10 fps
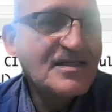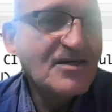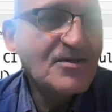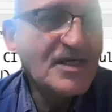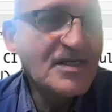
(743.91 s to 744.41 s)

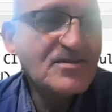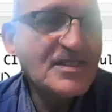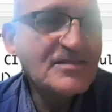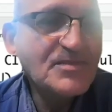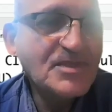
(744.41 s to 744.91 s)
Okay, so
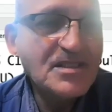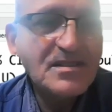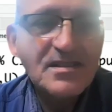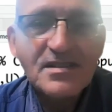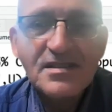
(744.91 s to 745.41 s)
let me
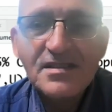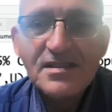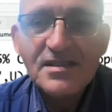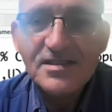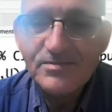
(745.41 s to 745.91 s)

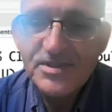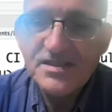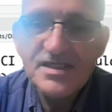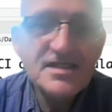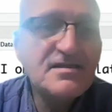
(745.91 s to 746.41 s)

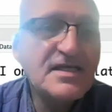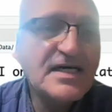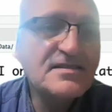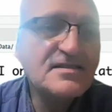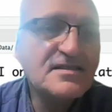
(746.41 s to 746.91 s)
delete
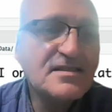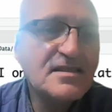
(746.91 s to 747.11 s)
that